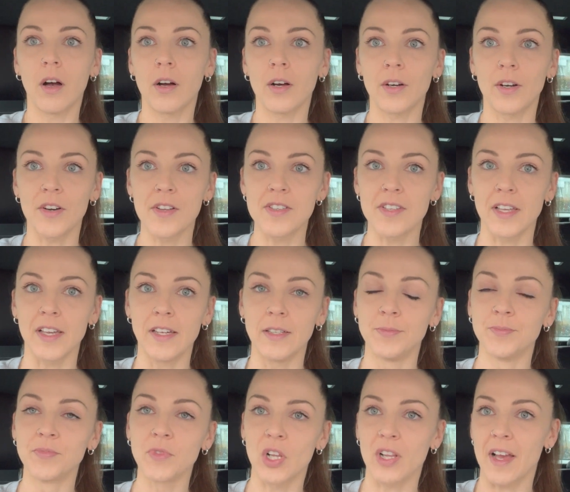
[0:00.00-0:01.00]
Honestly,
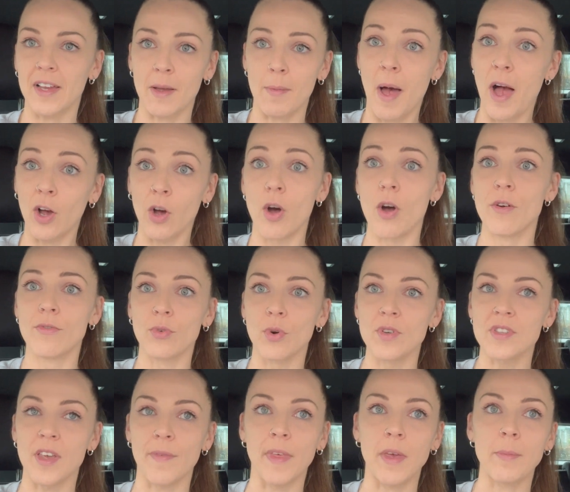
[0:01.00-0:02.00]
look like I'm hungover or
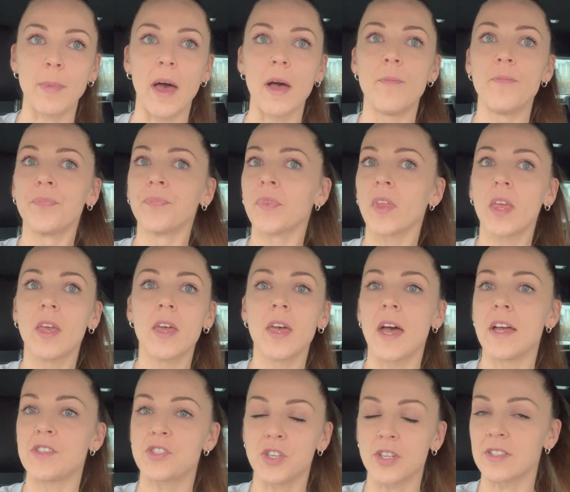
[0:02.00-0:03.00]
something, but
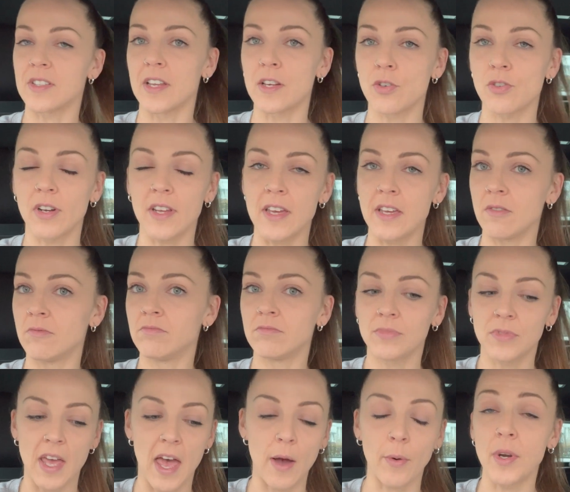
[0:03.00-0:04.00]
it's just literally
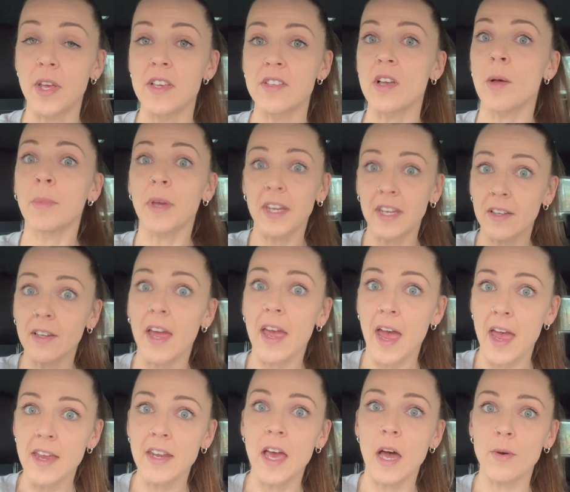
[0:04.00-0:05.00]
how it is. I'm getting like
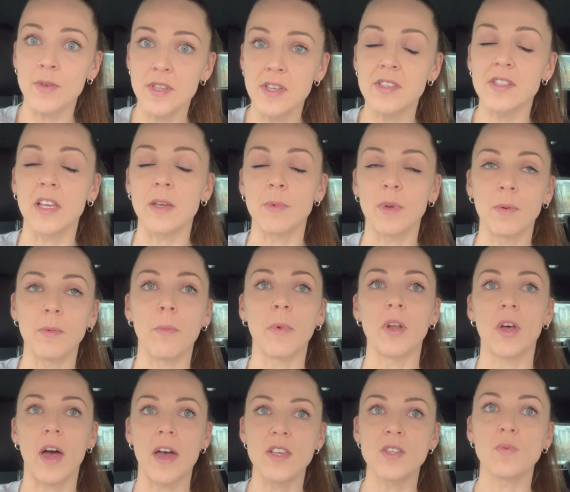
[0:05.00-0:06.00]
8 hours of sleep minimum a
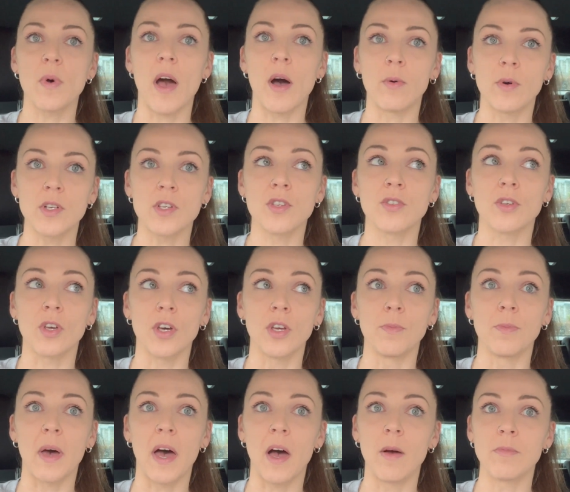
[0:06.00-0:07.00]
night as well, which is
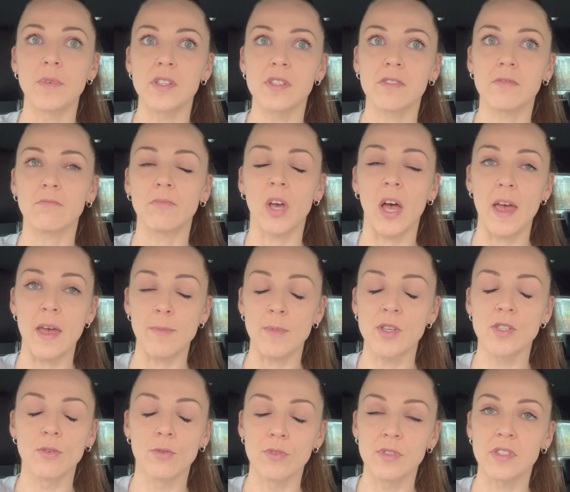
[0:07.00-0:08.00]
good, but I am
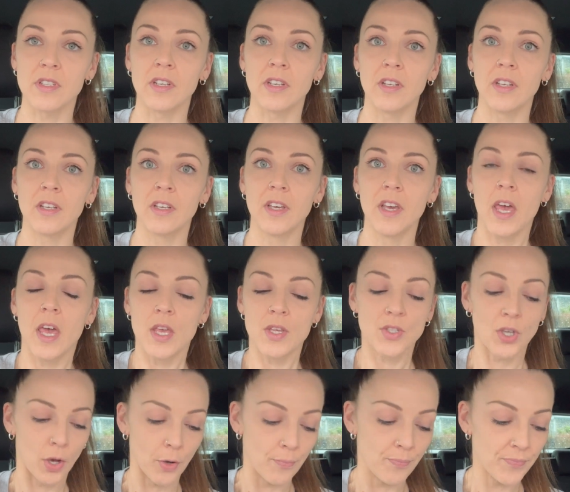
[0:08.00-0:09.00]
exhausted.
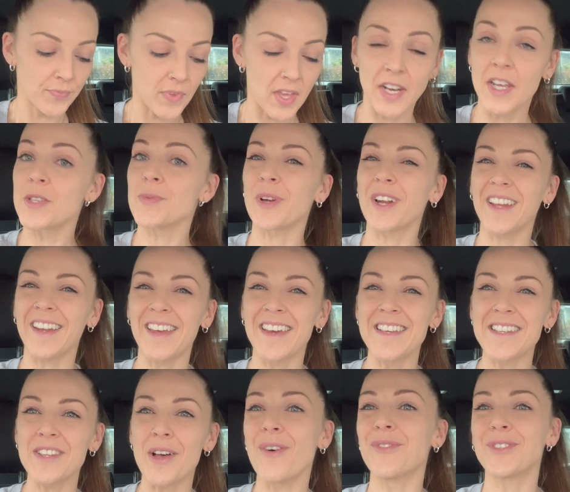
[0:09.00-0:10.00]
So it is what it
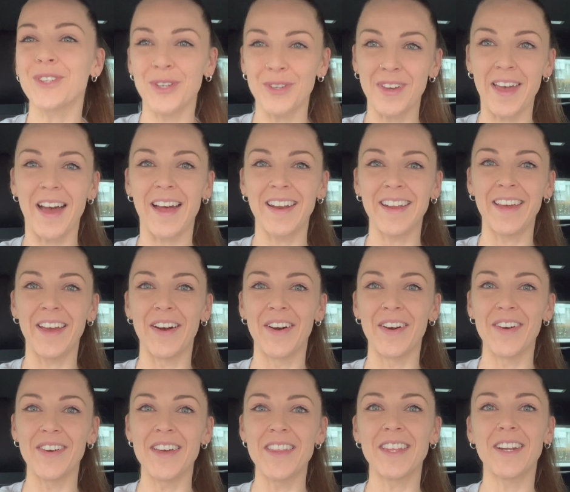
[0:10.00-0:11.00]
is. Off to do
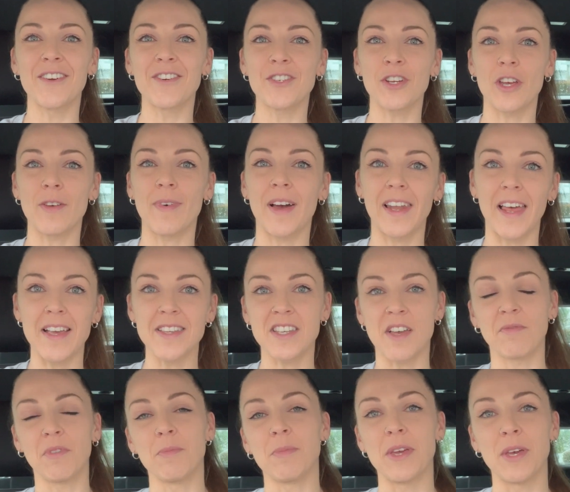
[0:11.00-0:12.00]
cardio, and then I'll show you my last
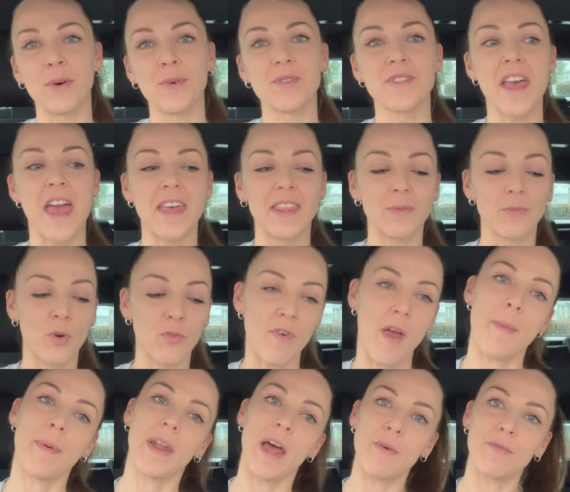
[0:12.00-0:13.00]
couple of meals, and then we'll
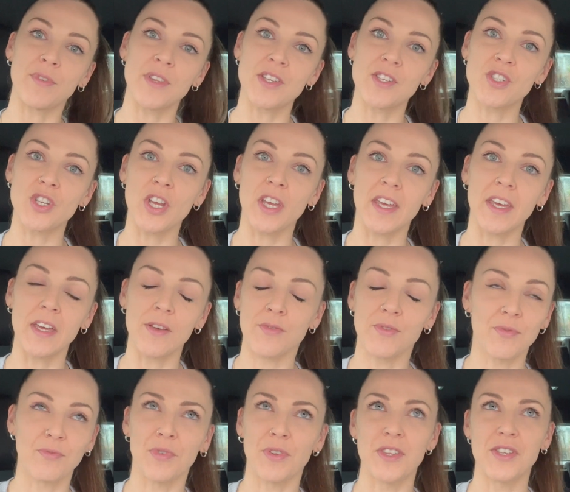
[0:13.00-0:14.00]
wrap it up for this
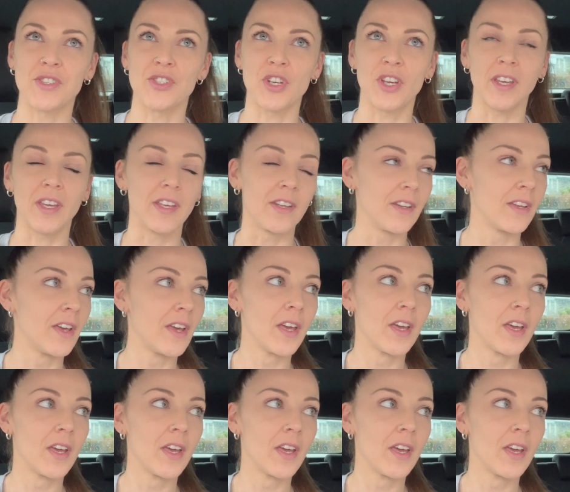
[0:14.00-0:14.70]
chicken.